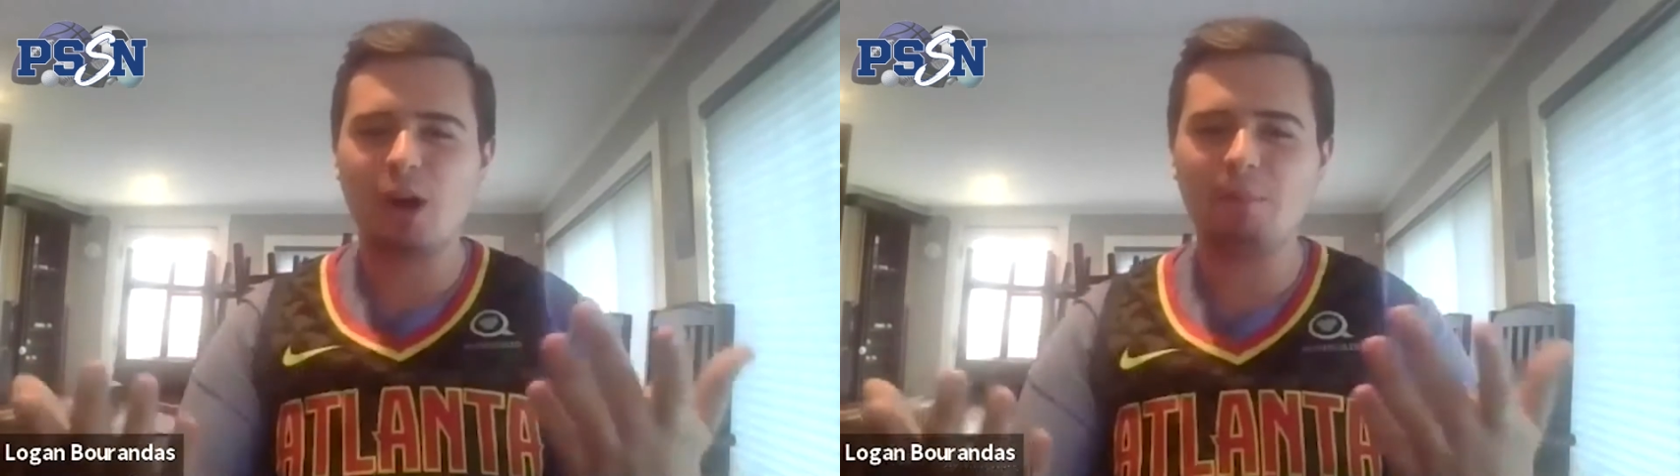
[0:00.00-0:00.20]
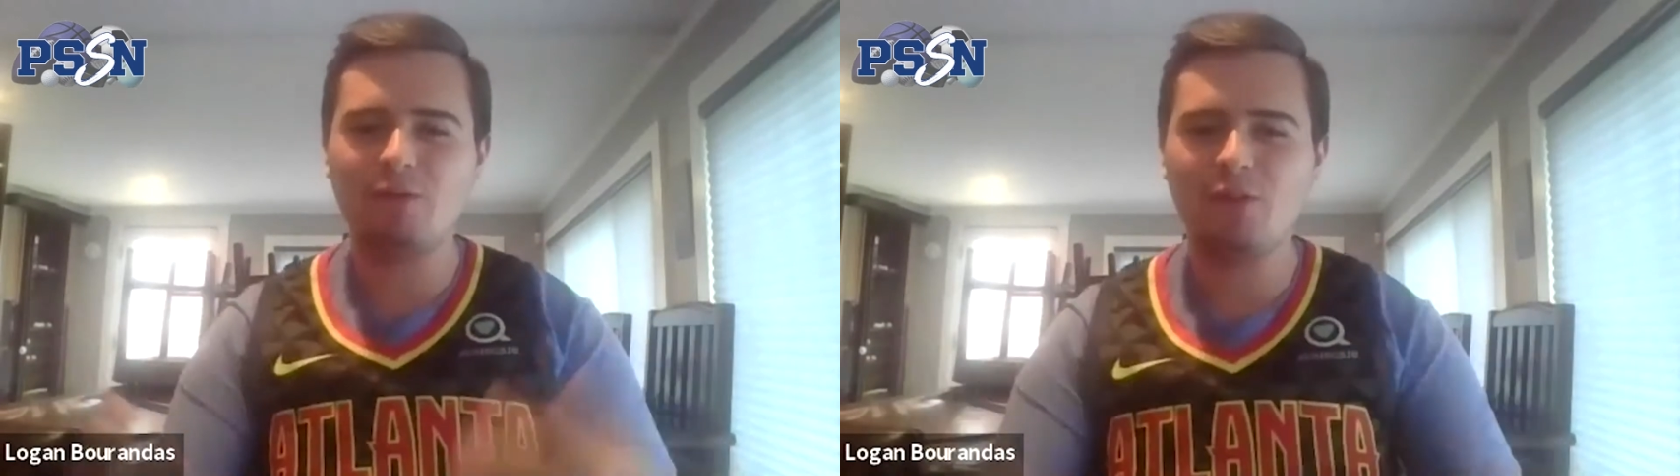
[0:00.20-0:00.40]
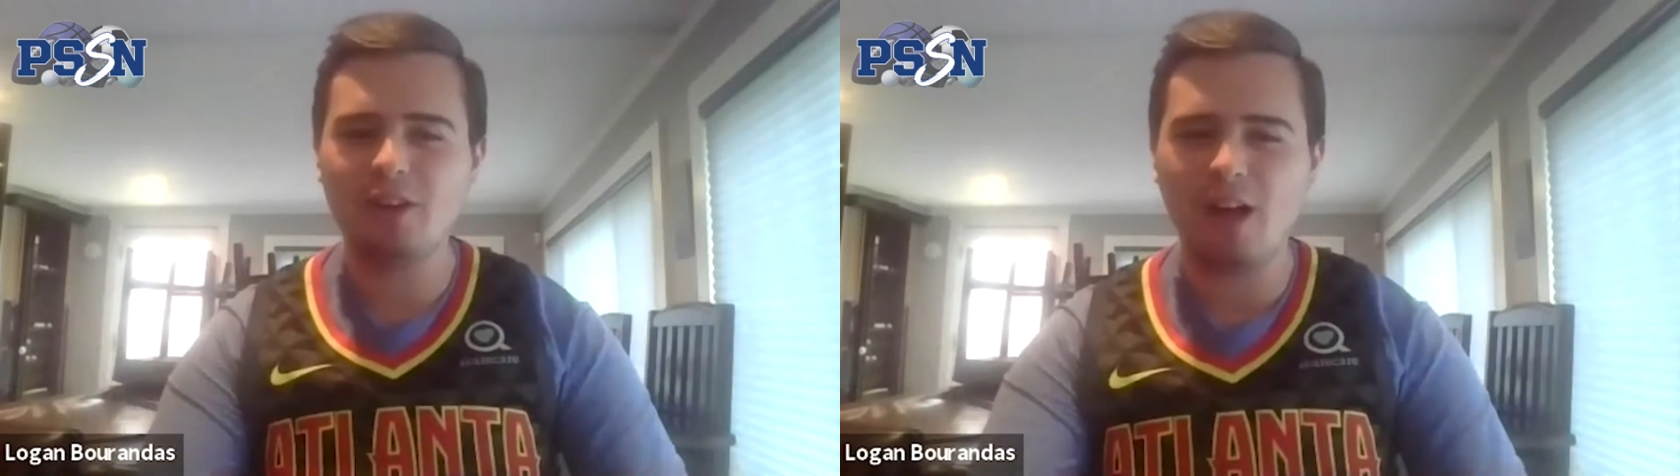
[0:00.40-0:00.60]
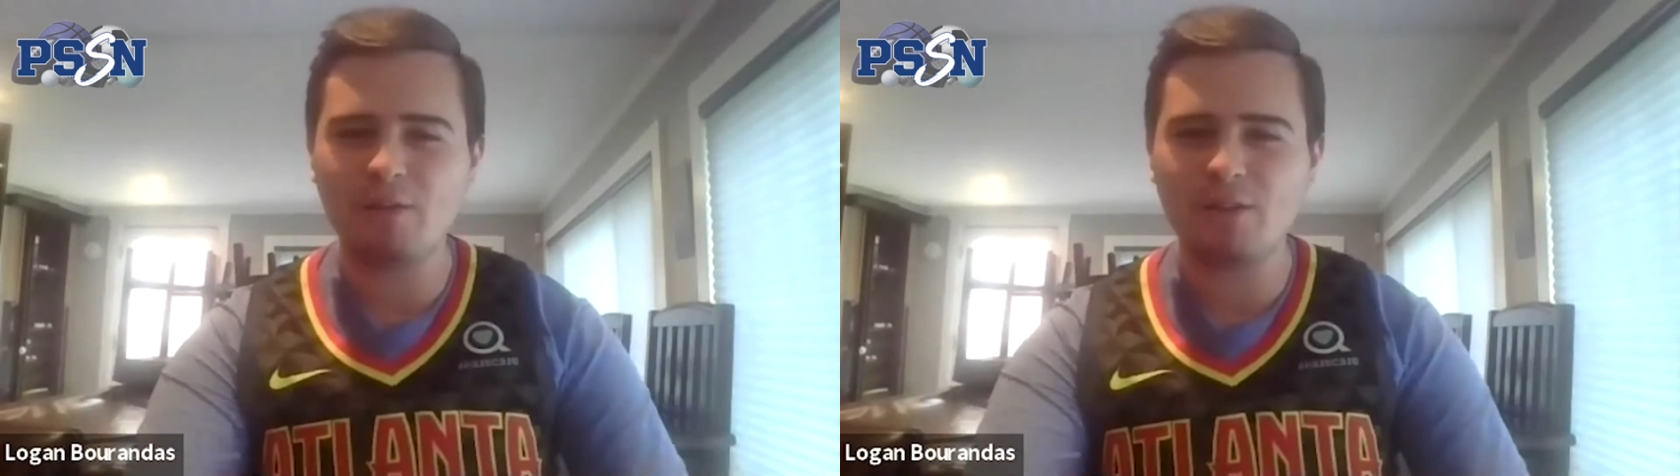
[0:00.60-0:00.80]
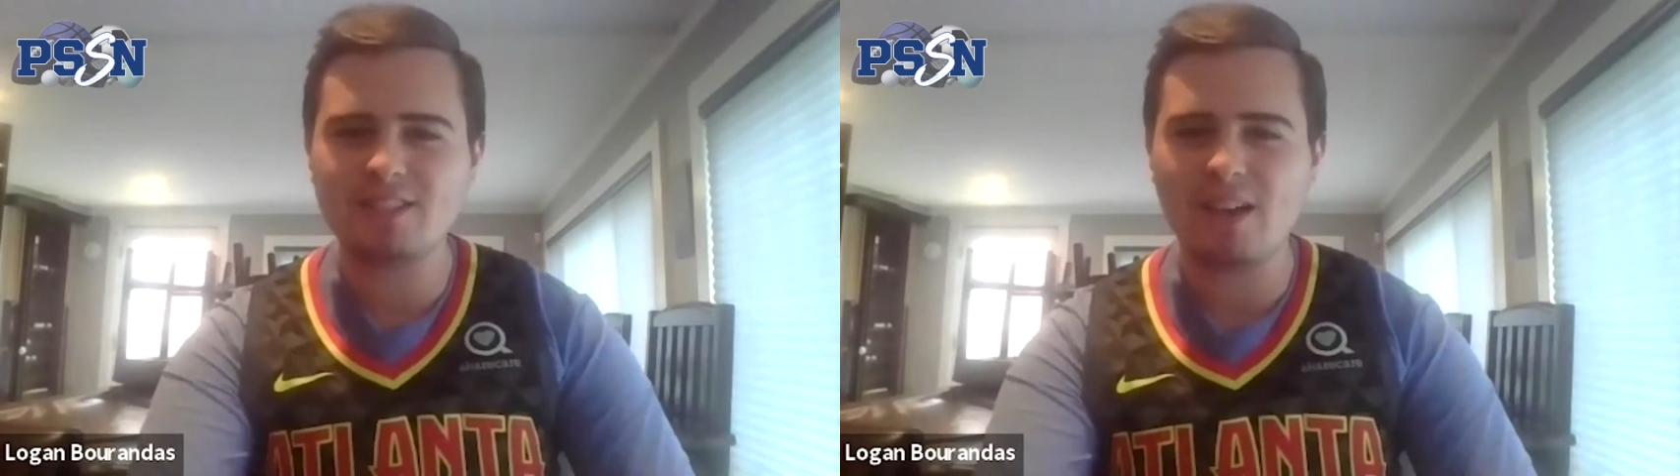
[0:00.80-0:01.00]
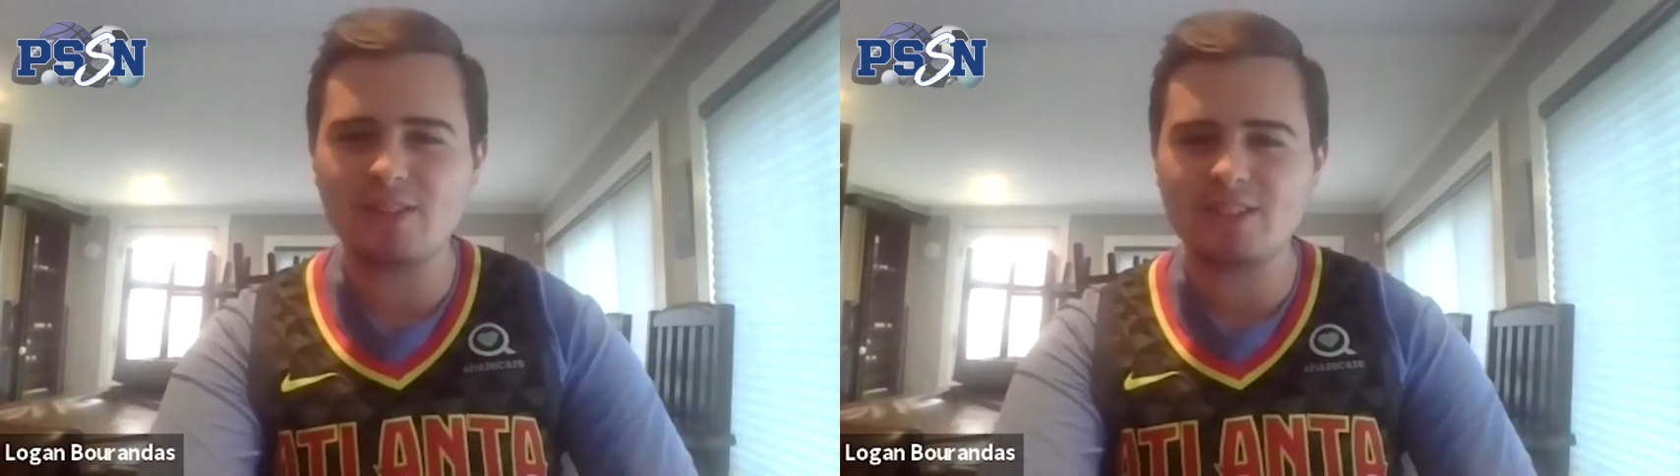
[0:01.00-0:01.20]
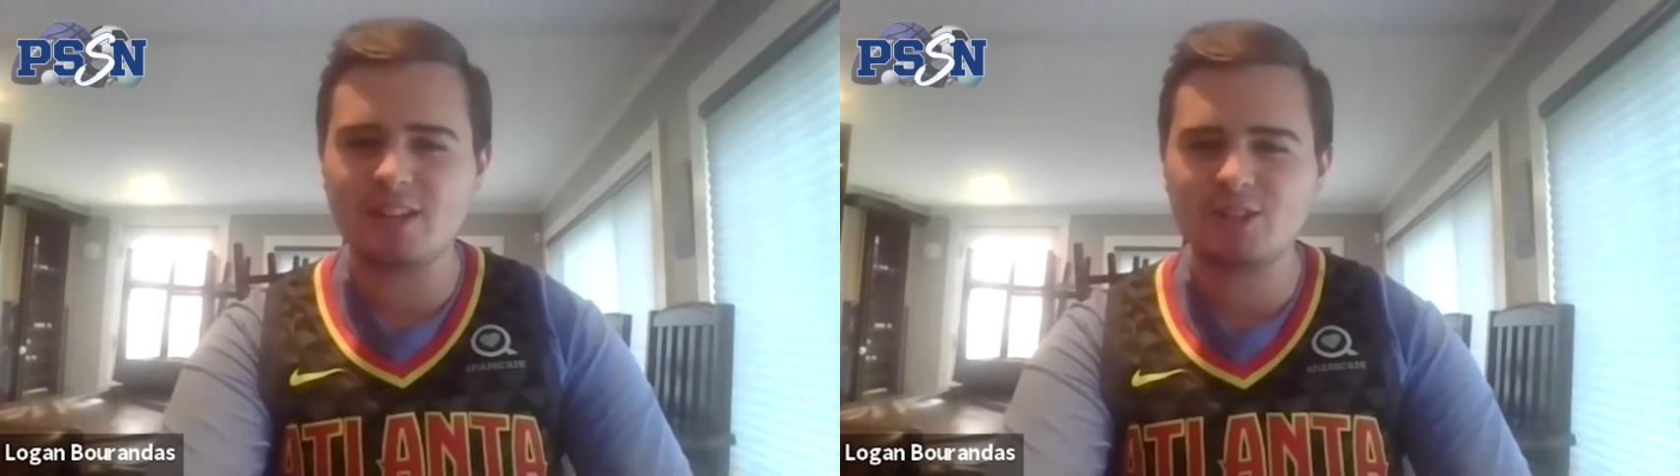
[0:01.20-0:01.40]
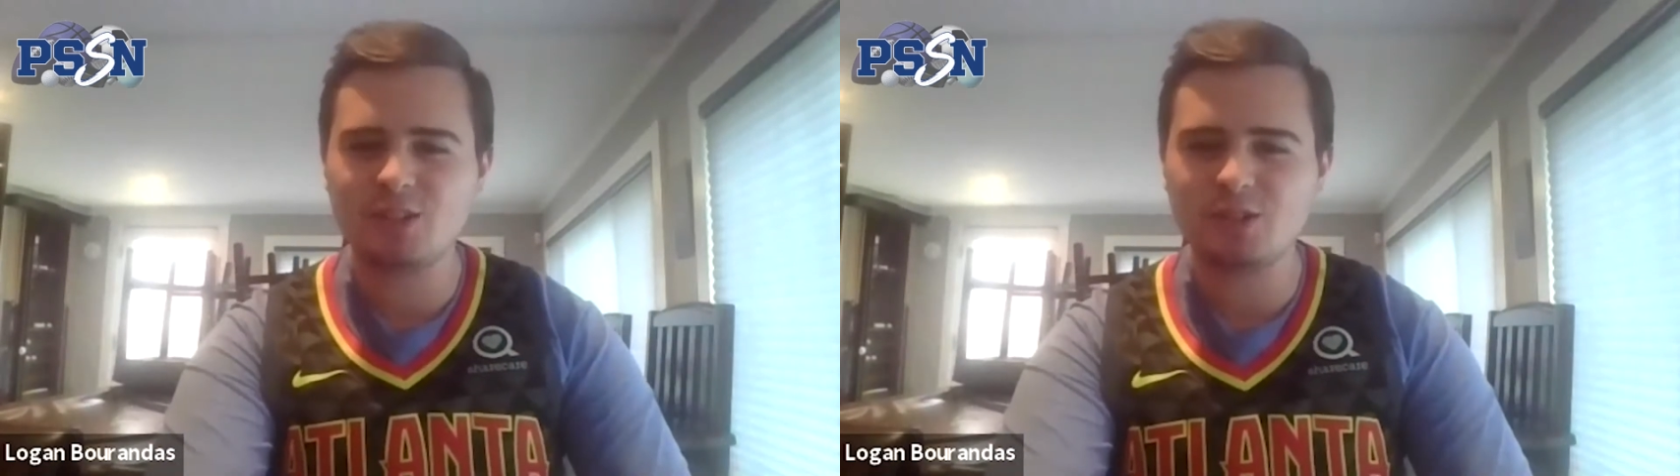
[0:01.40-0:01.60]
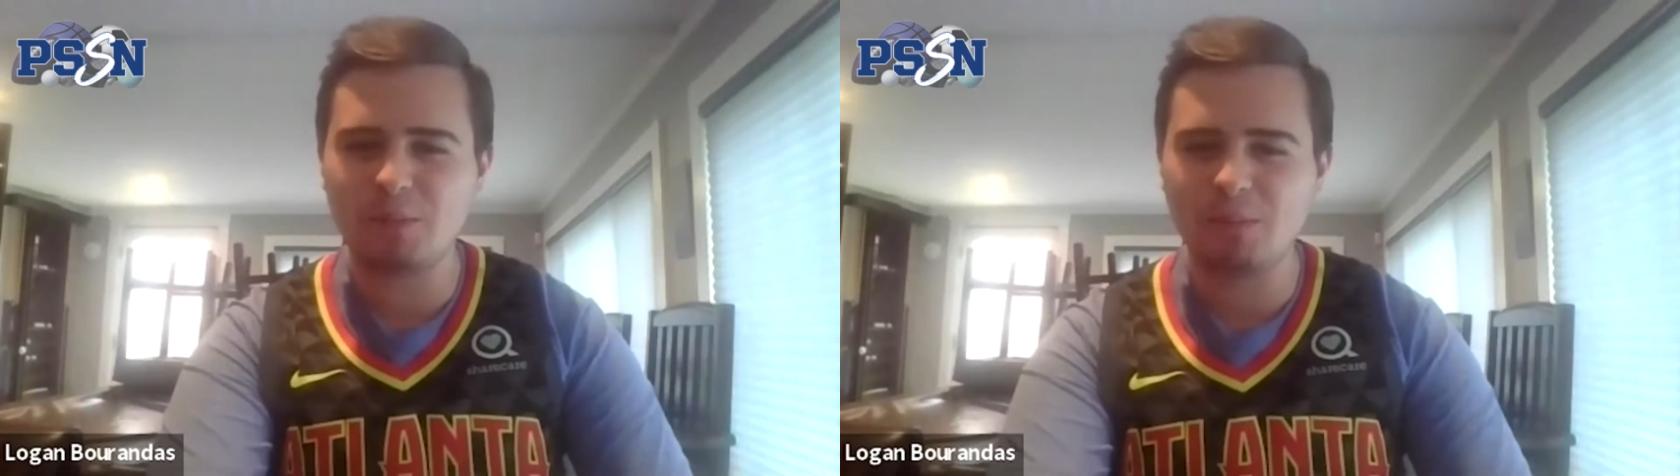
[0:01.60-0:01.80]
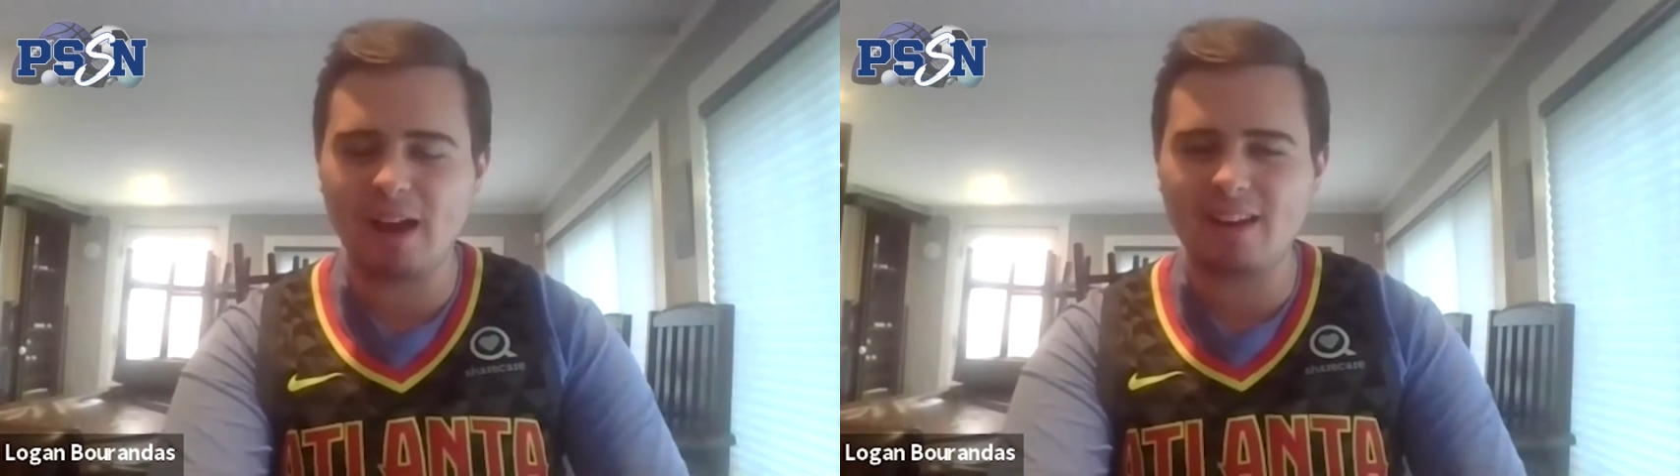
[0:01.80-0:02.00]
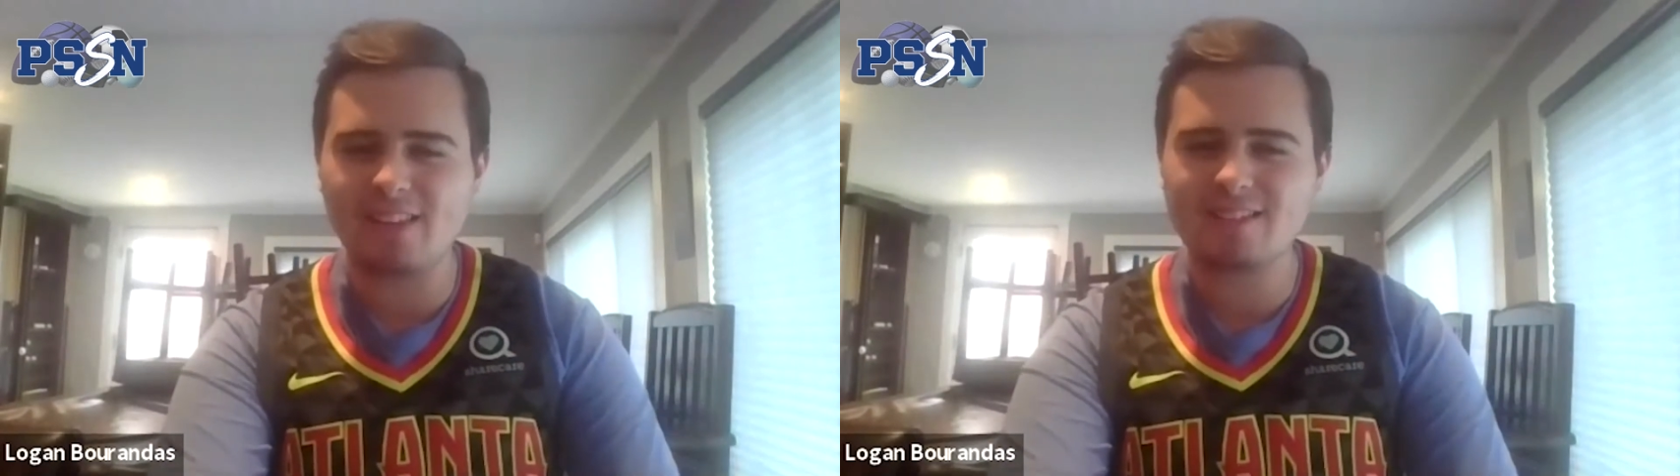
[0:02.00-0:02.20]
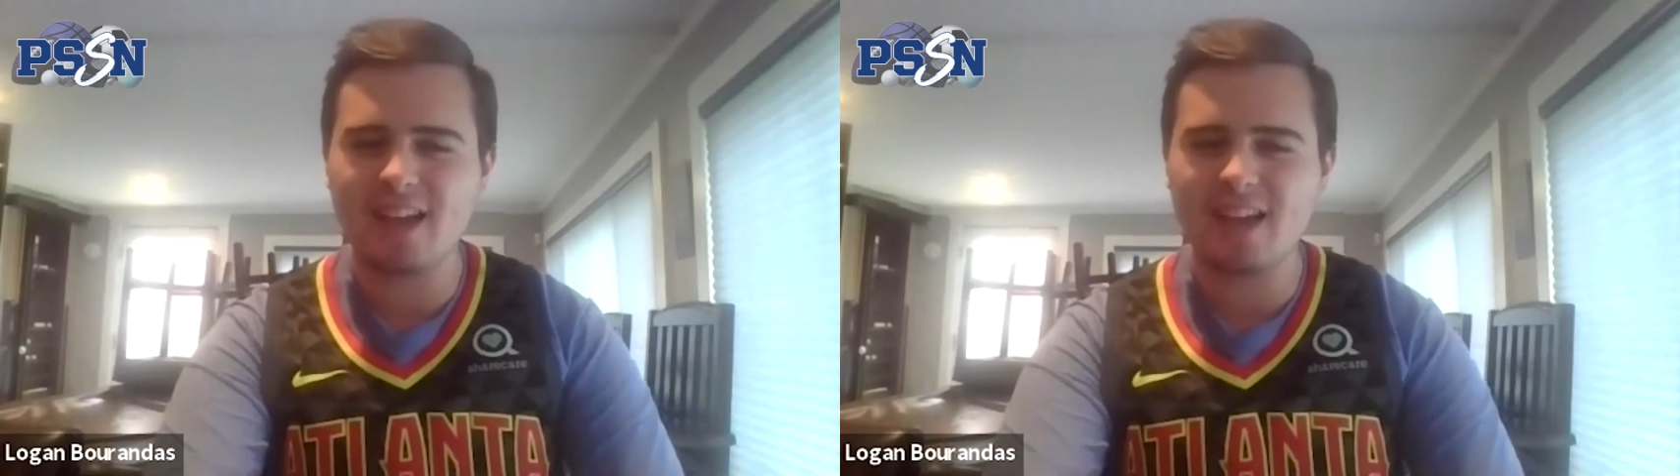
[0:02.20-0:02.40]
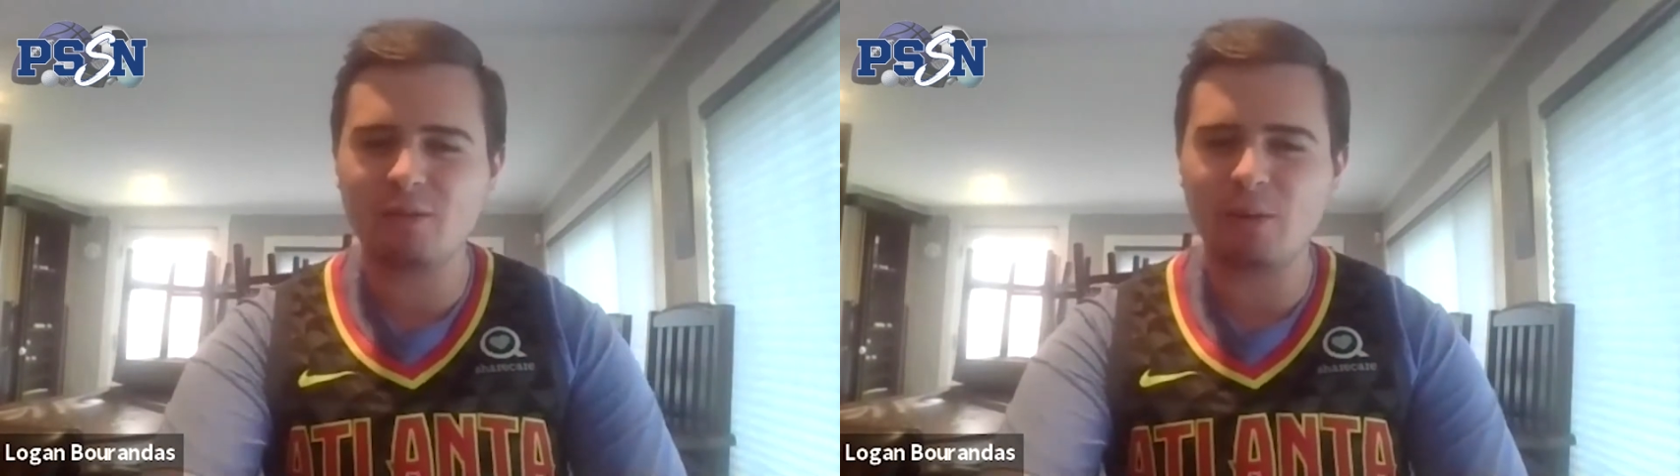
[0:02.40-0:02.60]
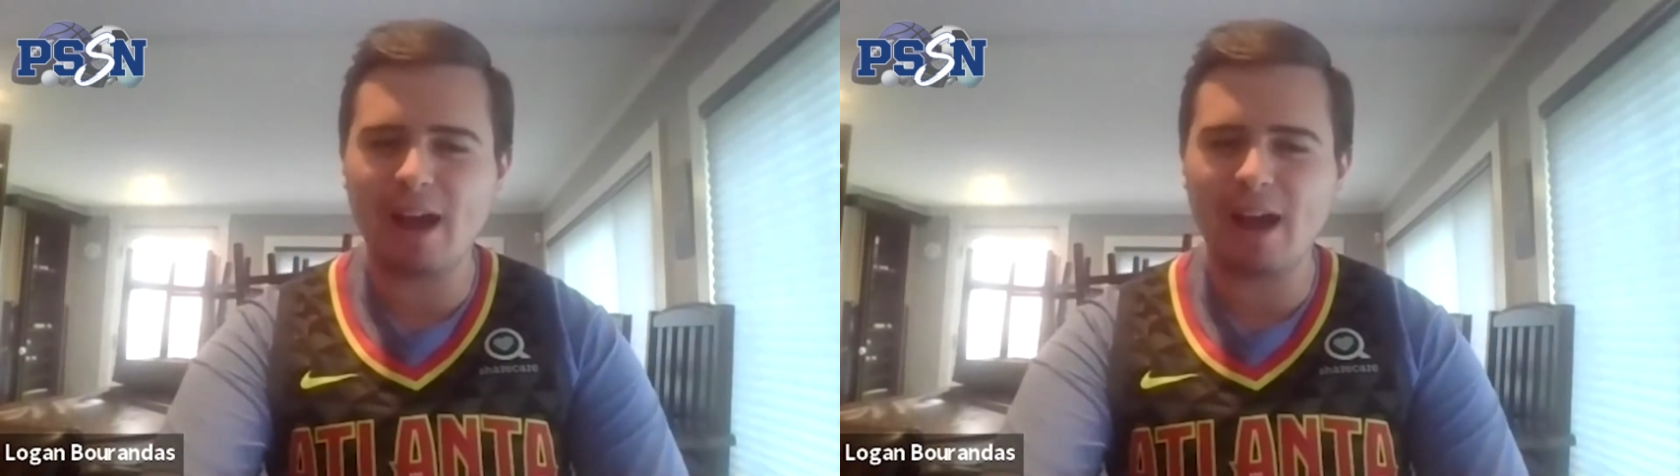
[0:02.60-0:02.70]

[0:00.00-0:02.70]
You're repping the Philadelphia 76ers. They're playing in the second